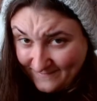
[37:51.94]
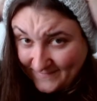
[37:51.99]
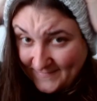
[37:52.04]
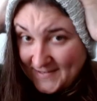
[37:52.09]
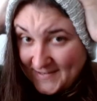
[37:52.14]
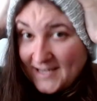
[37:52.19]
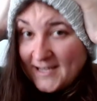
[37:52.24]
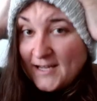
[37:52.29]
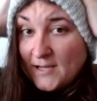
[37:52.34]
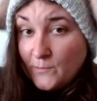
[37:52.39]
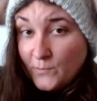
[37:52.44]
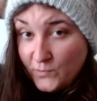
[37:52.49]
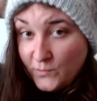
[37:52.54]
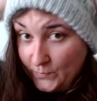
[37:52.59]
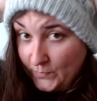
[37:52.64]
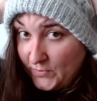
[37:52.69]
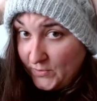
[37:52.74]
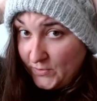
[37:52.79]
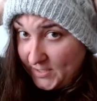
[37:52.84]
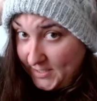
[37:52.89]
I will
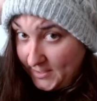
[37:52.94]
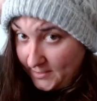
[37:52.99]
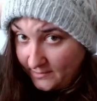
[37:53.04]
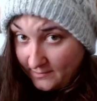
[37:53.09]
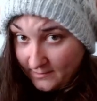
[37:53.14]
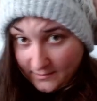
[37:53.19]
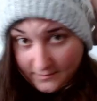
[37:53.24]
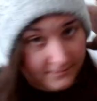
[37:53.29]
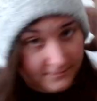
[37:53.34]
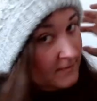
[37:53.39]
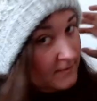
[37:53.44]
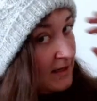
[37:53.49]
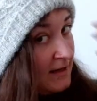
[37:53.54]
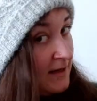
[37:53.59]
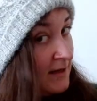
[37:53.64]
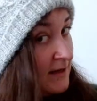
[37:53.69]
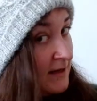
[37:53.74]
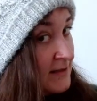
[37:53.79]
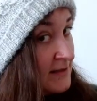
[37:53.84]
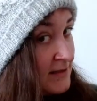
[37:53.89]
put it on.
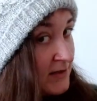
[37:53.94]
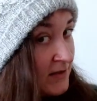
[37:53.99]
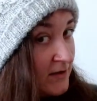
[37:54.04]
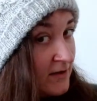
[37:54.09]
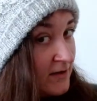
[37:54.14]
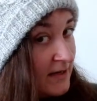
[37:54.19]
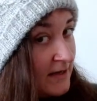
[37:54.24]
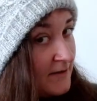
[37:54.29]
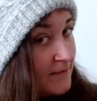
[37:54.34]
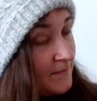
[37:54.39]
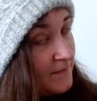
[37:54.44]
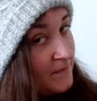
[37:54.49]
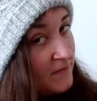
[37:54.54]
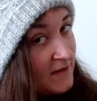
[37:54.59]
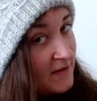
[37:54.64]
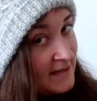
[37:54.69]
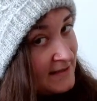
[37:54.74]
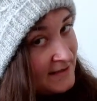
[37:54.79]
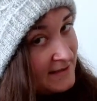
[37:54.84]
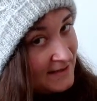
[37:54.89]
So
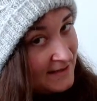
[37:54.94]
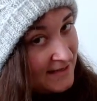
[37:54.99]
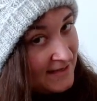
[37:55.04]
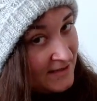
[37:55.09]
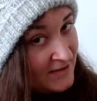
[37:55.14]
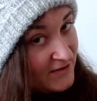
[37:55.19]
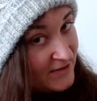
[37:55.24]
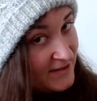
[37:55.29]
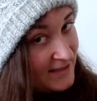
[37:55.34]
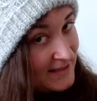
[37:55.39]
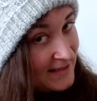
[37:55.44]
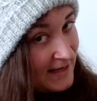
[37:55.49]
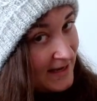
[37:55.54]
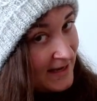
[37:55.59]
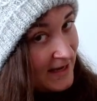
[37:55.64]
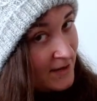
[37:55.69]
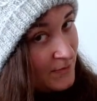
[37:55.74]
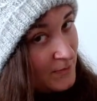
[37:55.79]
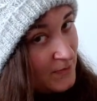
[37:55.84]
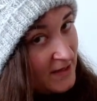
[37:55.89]
it's an interesting
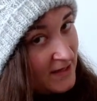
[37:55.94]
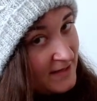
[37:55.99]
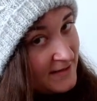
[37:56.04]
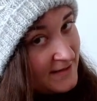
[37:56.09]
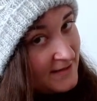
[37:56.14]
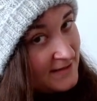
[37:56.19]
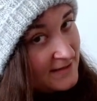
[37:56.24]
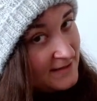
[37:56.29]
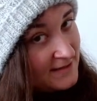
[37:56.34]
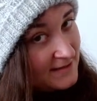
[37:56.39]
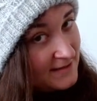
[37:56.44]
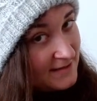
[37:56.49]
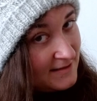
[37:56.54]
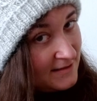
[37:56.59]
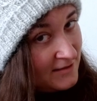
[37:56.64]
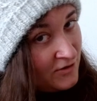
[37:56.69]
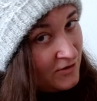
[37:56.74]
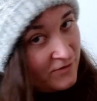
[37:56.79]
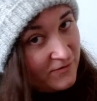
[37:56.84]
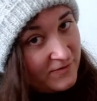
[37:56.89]
hat because it's
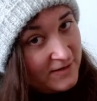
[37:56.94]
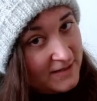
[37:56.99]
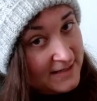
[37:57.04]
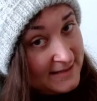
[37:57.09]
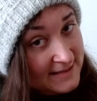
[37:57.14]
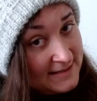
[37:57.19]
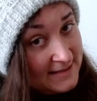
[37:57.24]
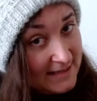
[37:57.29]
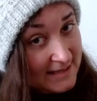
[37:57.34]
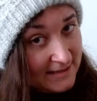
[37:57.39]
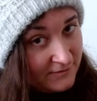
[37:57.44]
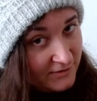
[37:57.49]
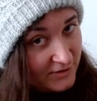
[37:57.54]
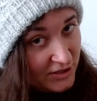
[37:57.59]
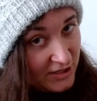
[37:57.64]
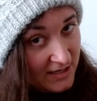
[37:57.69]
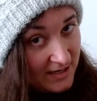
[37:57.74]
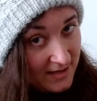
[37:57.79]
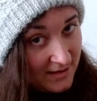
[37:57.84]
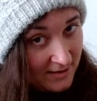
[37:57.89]
not really
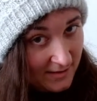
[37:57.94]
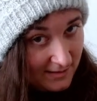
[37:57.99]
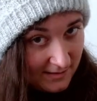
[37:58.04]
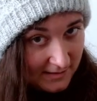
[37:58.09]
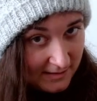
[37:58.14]
slouchy.